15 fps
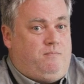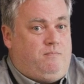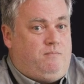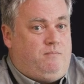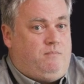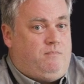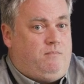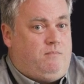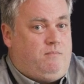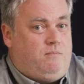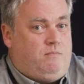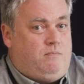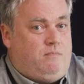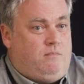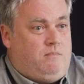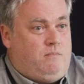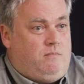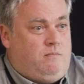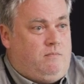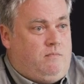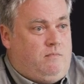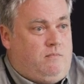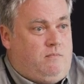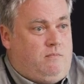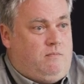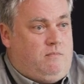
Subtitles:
No one is speaking in this clip.